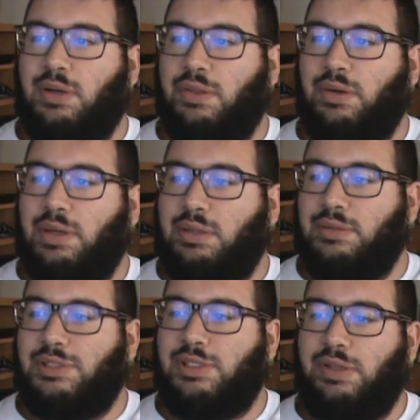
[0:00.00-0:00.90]
although I
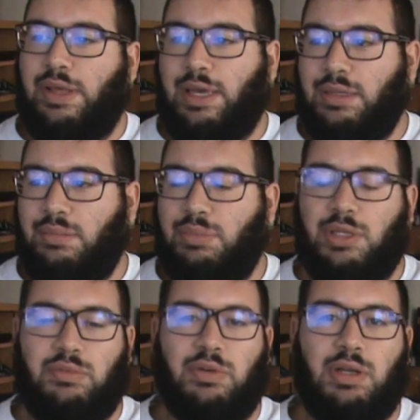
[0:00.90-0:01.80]
don't see that
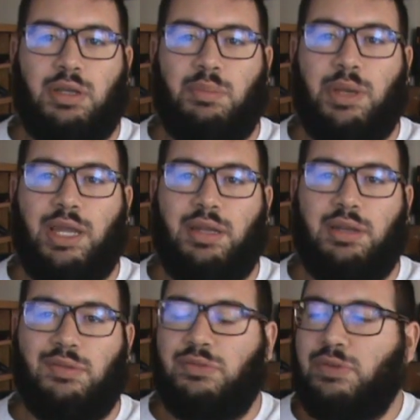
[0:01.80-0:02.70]
being very
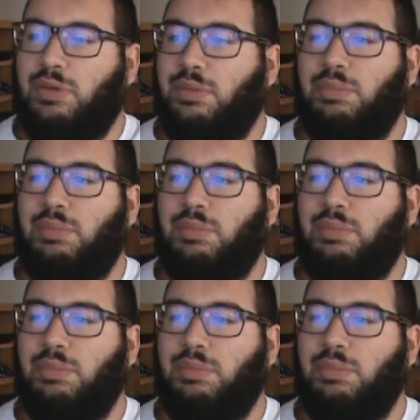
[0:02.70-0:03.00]
competitive